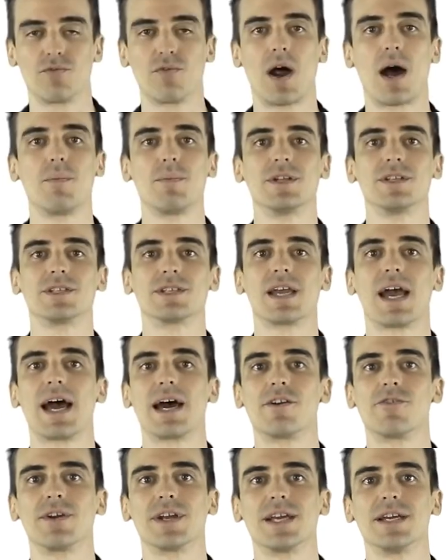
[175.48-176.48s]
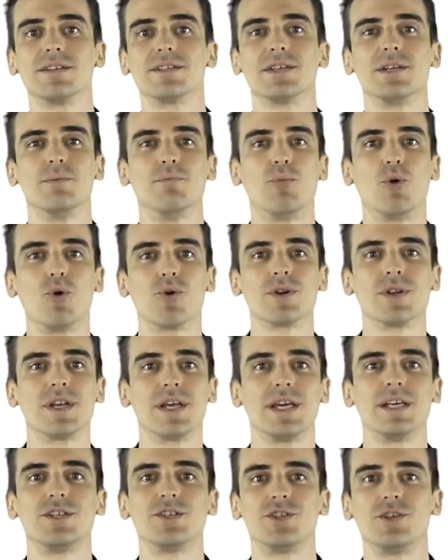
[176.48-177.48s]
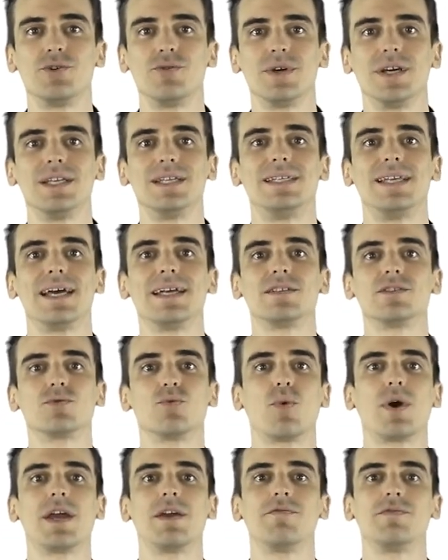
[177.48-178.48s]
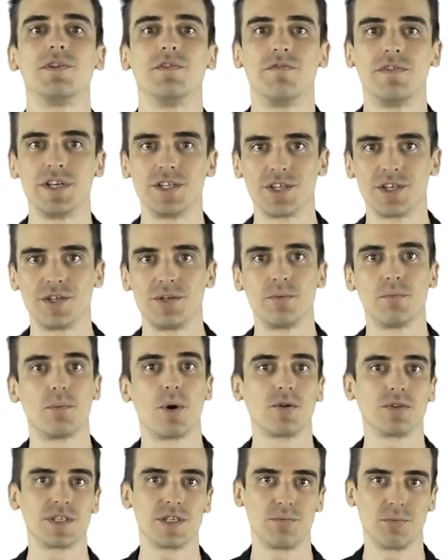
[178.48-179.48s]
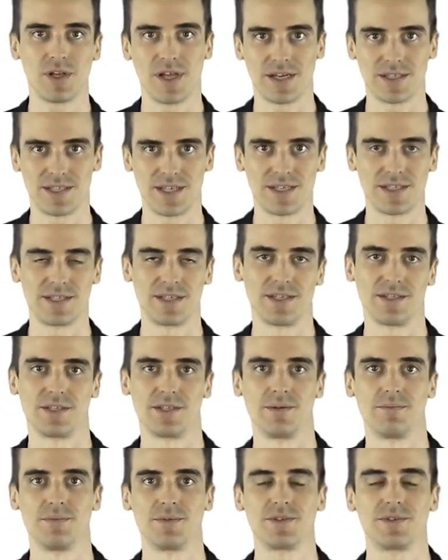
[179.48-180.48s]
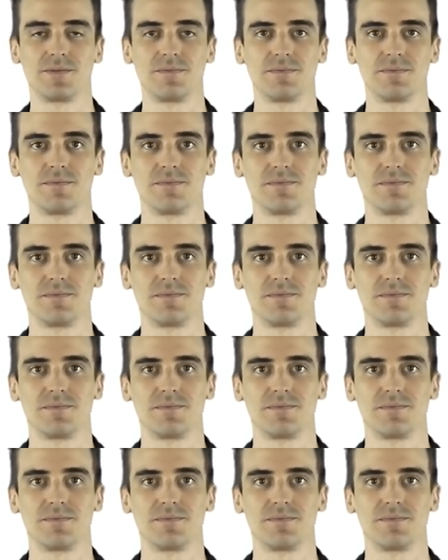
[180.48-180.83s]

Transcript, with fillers: Raman scattering is an important issue in dense wave division multiplexing systems.